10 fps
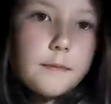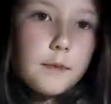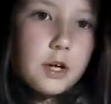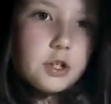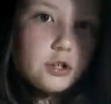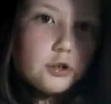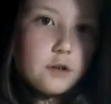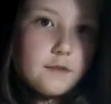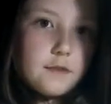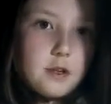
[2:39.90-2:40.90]
I just turned
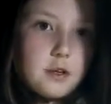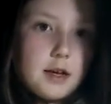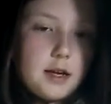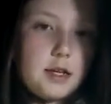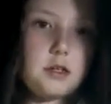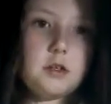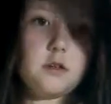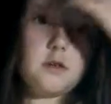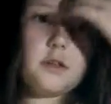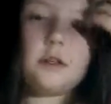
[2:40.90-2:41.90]
off the light,
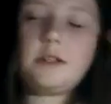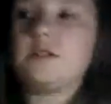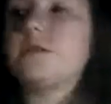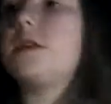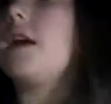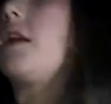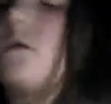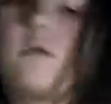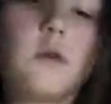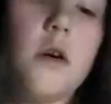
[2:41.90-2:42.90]
so it looks kind of
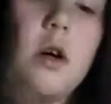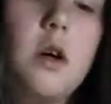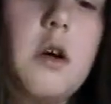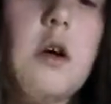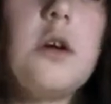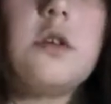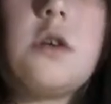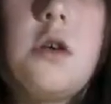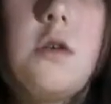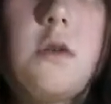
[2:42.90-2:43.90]
cool.
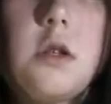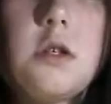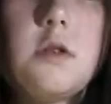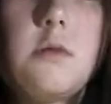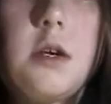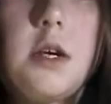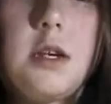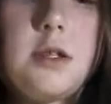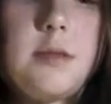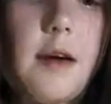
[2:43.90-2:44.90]
So this one
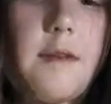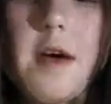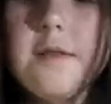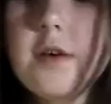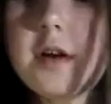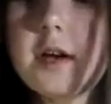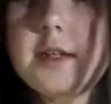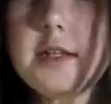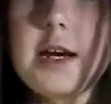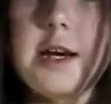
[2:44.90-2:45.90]
is my favorite
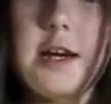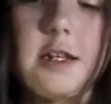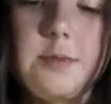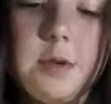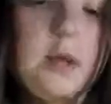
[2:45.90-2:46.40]
because, like, it's pretty